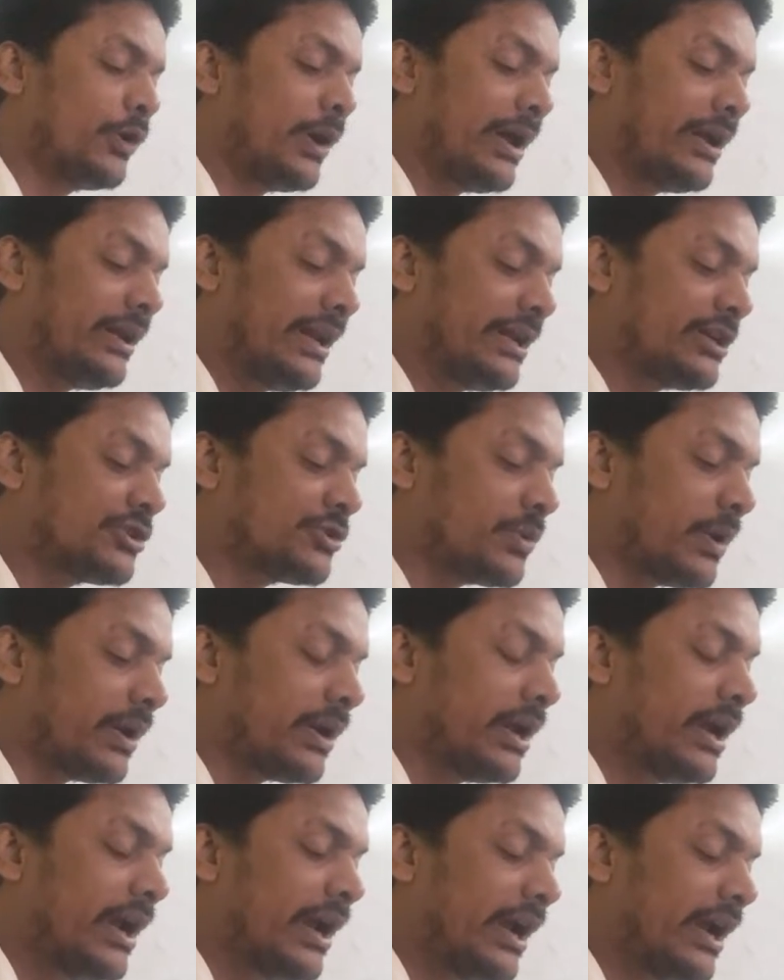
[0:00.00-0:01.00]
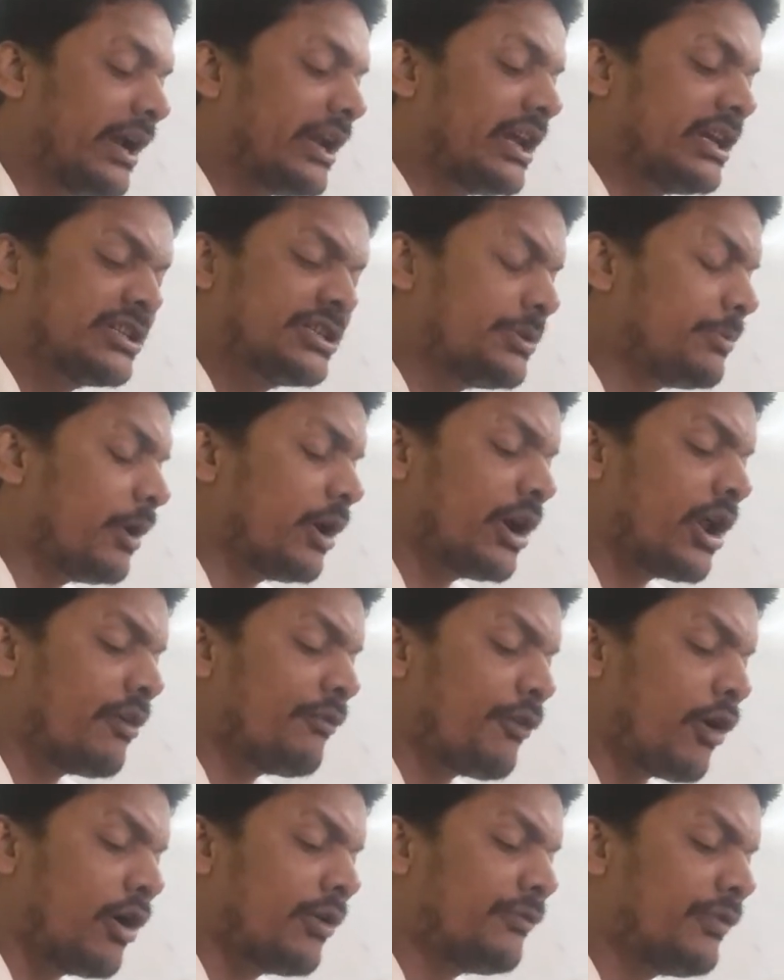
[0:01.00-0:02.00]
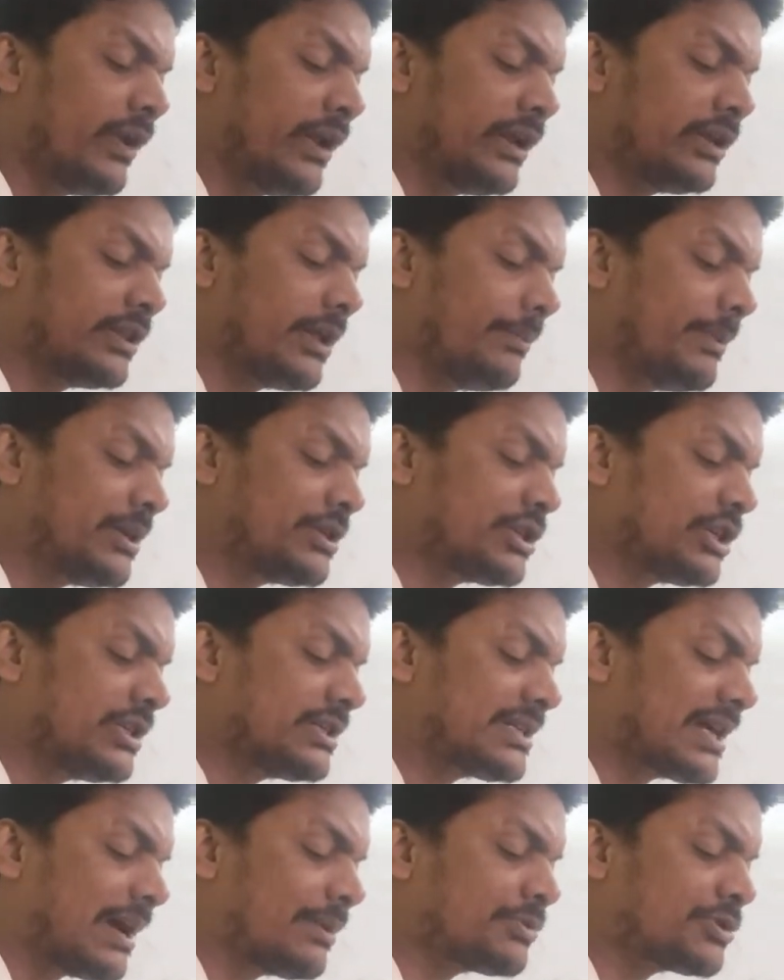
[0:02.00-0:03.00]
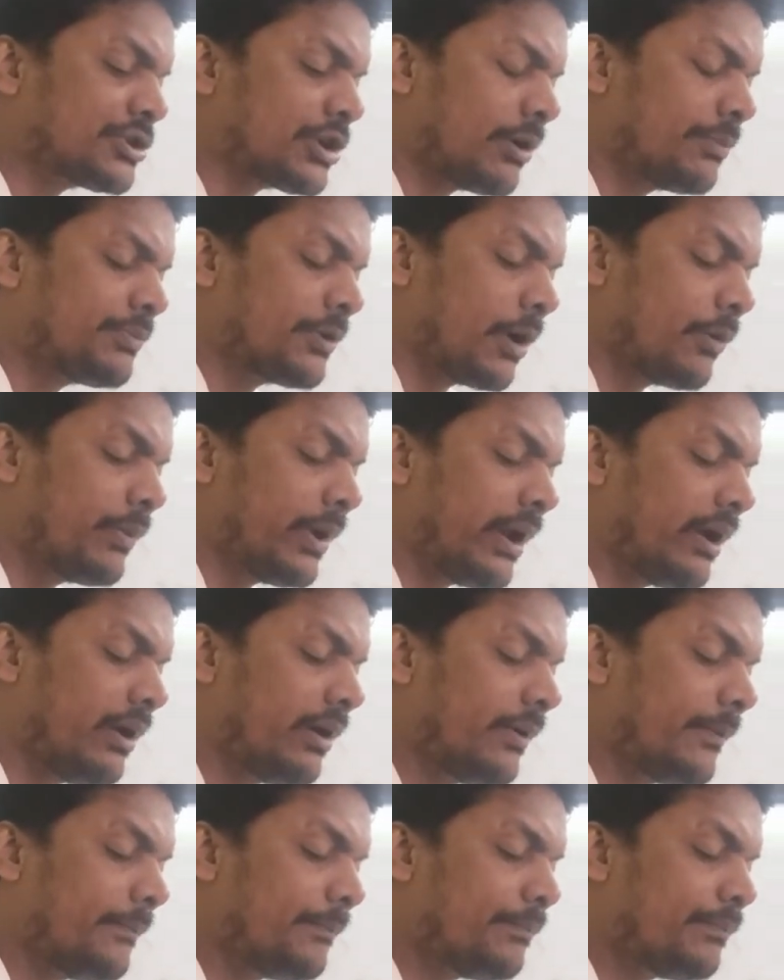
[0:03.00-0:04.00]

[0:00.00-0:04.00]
the next one. It is devoid of all feeling. The machines have stopped away